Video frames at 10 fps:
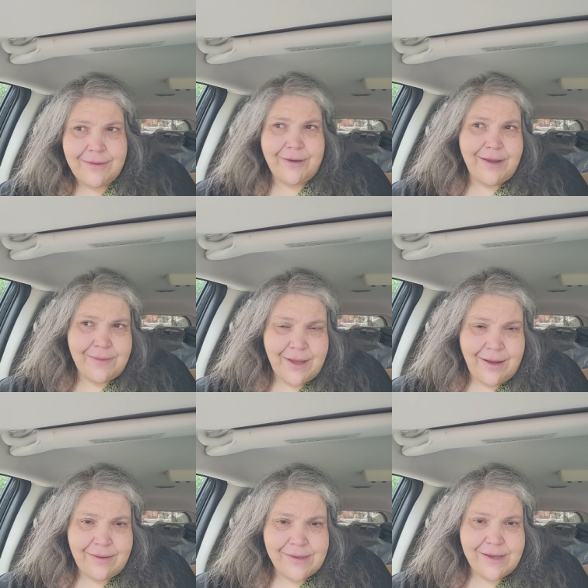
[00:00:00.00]
Her name,
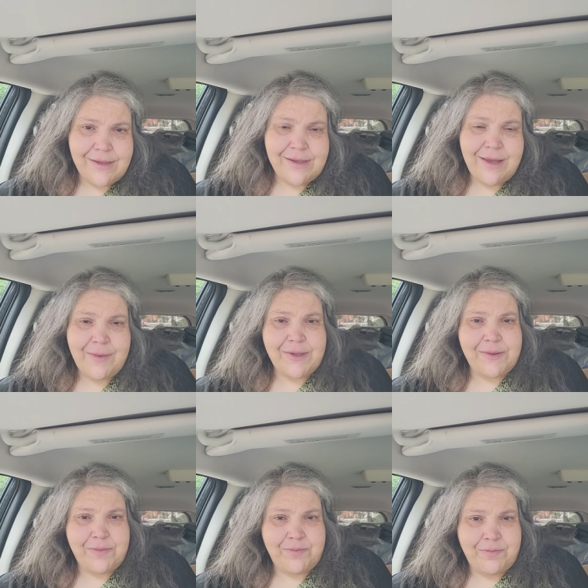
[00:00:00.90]
uh, the stud's name
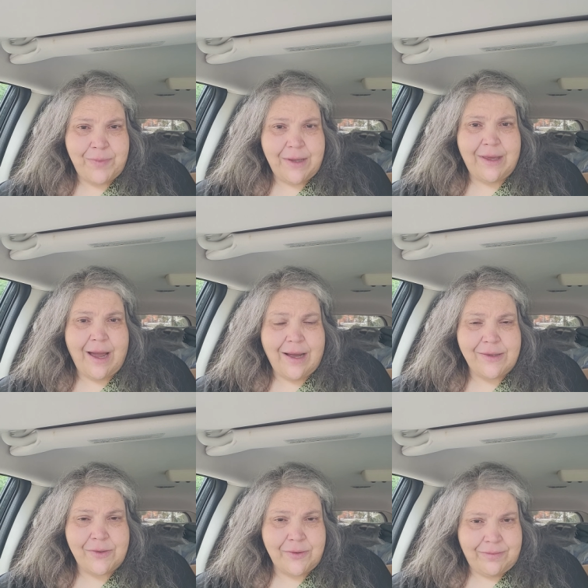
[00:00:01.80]
is Big
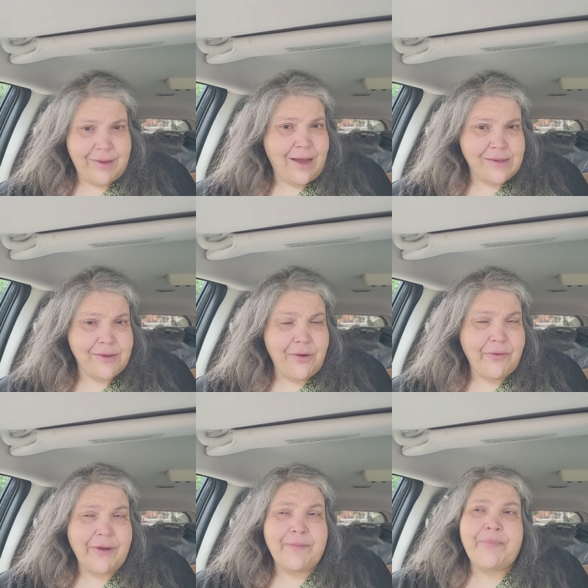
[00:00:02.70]
Cass or
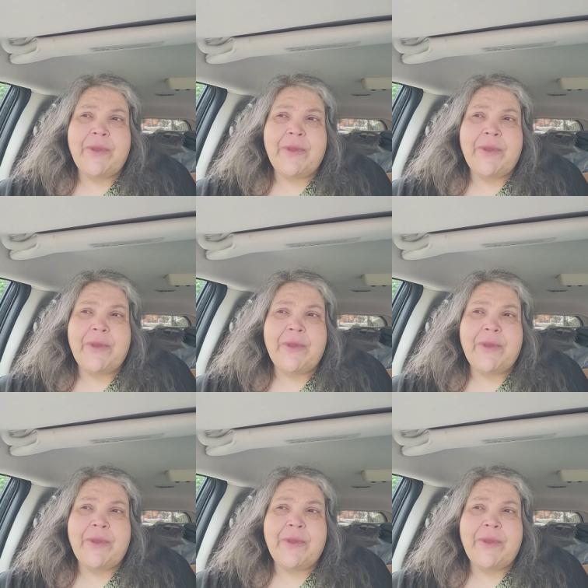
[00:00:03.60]
Casanova,